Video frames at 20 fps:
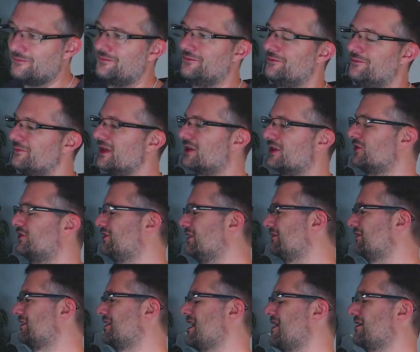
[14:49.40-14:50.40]
because
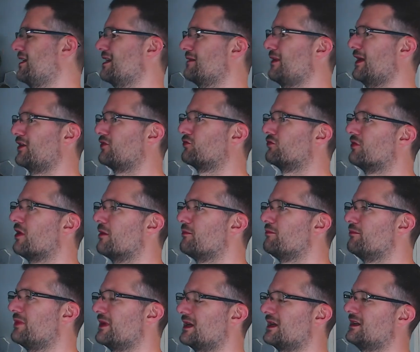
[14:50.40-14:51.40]
ServiceNow get a bit
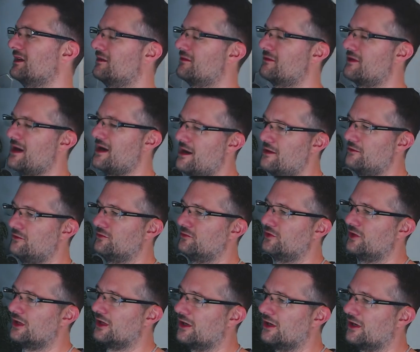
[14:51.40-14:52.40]
grumpy around
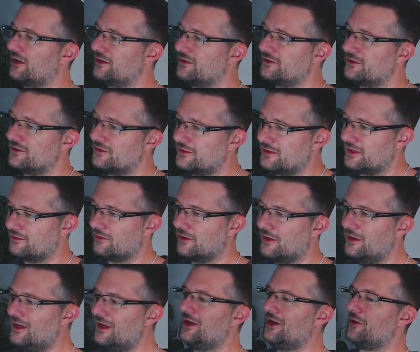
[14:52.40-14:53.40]
licensing, right?
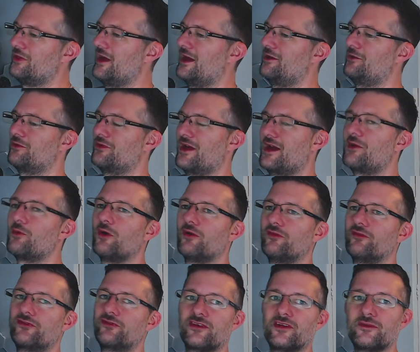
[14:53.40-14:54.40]
They want
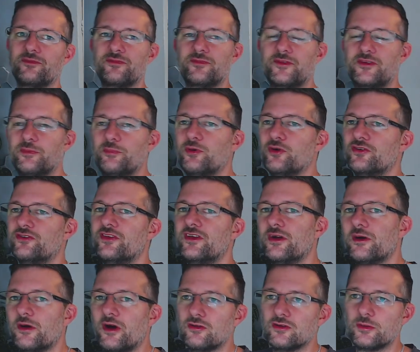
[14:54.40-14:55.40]
to push the
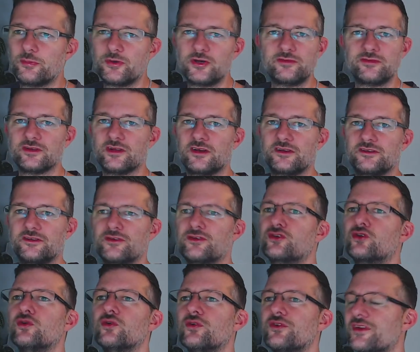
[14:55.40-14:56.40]
whole approval license. Of
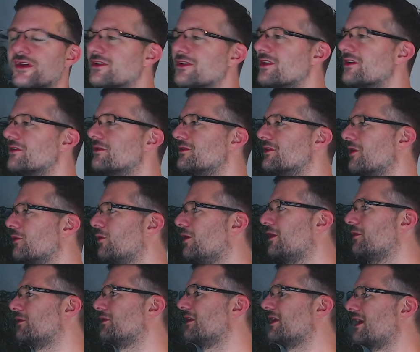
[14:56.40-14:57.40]
course they do. So why
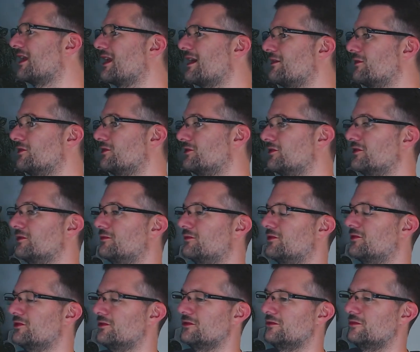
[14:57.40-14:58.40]
would they allow you to
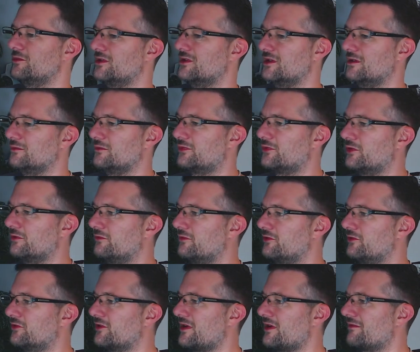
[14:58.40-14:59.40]
approve and
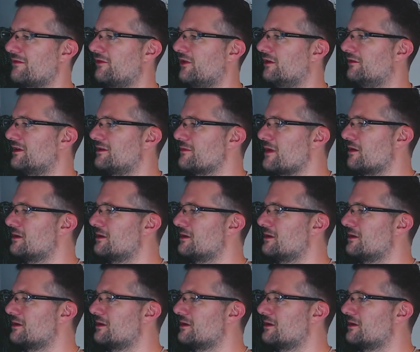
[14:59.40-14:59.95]
reject via email?